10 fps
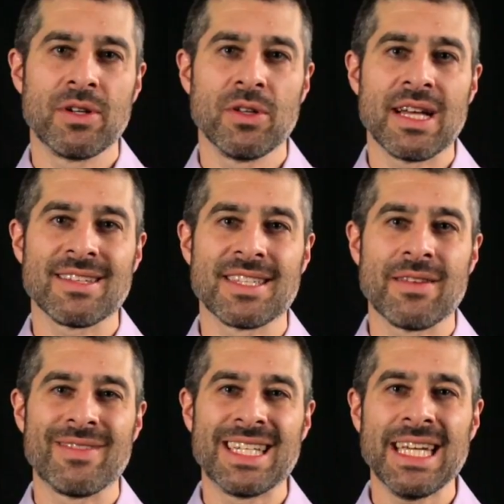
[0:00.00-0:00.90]

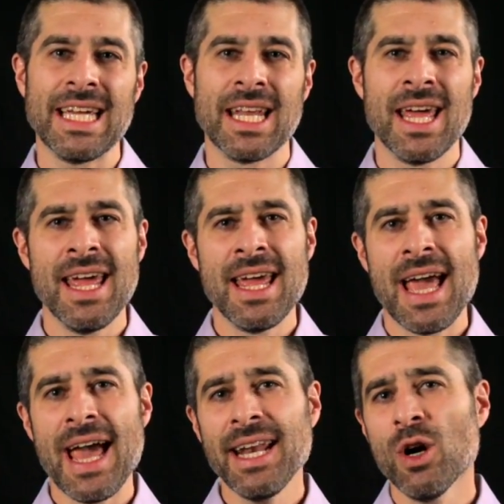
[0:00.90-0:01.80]
2017,
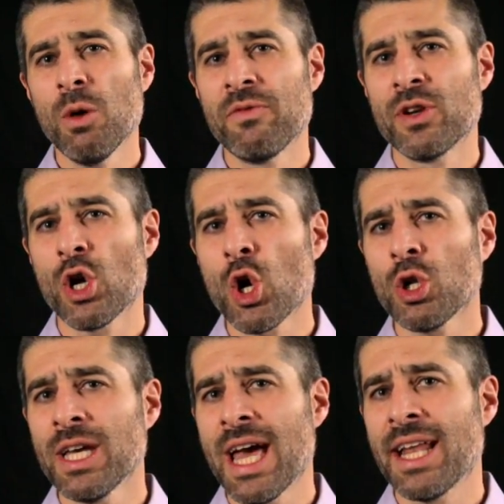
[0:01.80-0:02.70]
any hope of an
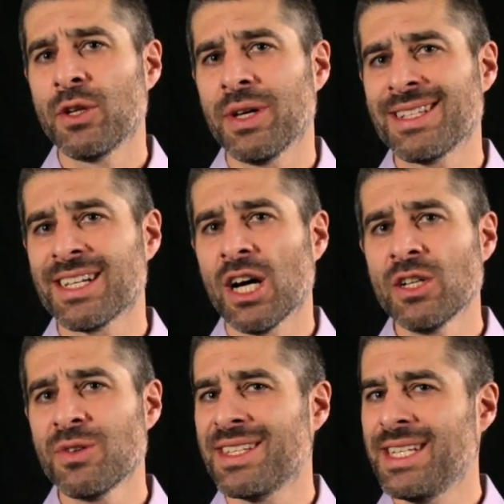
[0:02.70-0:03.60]
early end to his
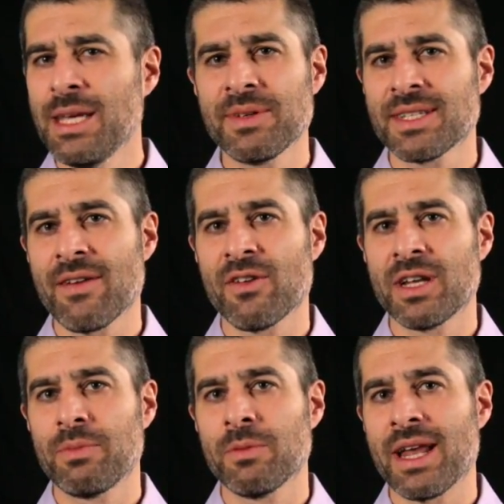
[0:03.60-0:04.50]
country's deepest ever
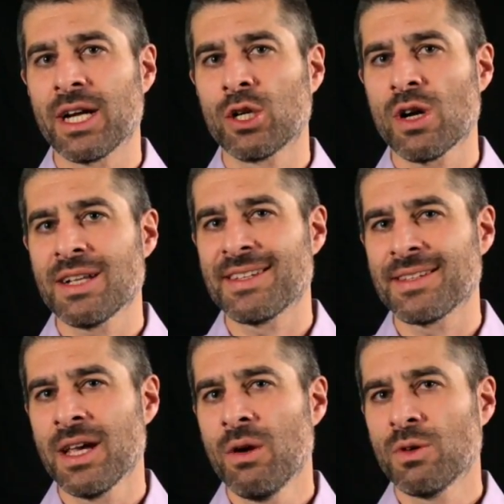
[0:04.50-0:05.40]
diplomatic
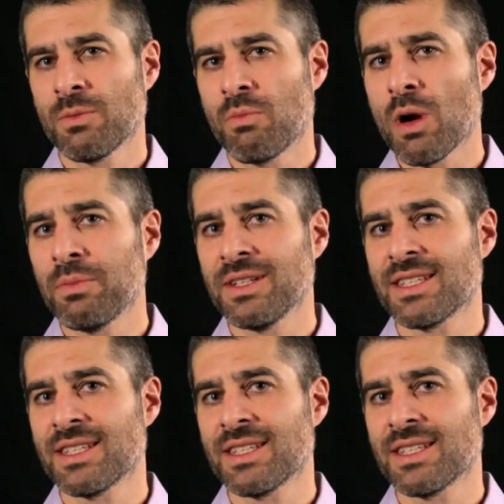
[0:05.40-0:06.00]
crisis was abruptly